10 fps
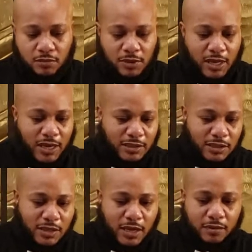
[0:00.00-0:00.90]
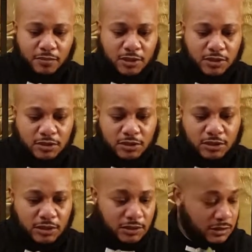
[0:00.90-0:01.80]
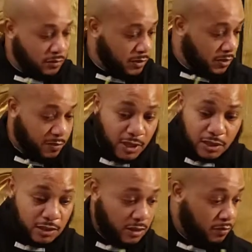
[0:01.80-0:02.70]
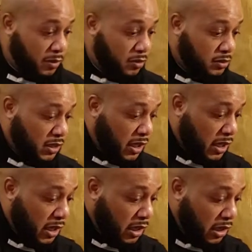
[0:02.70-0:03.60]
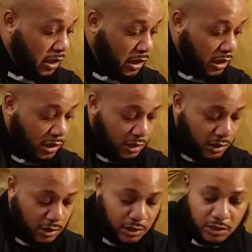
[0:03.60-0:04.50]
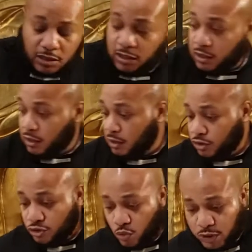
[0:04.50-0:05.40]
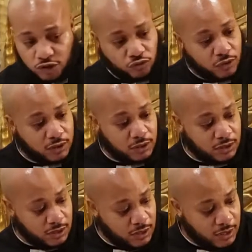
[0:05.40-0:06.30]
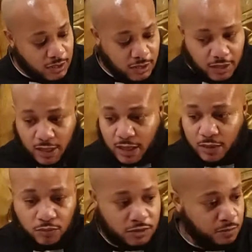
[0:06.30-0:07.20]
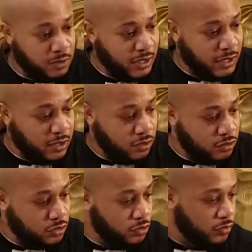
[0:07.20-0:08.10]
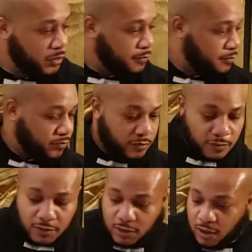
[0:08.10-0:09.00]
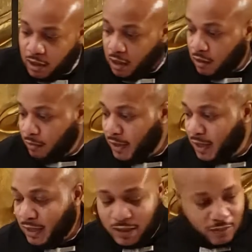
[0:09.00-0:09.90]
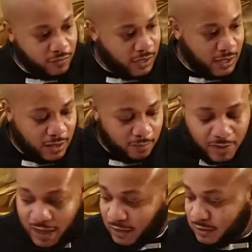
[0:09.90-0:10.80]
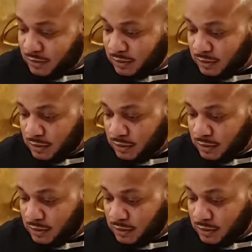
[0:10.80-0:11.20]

Glad I did that because I think this will be a better looking bonsai than the twin trunk that I was planning on doing. Oh man, I ran out of pots.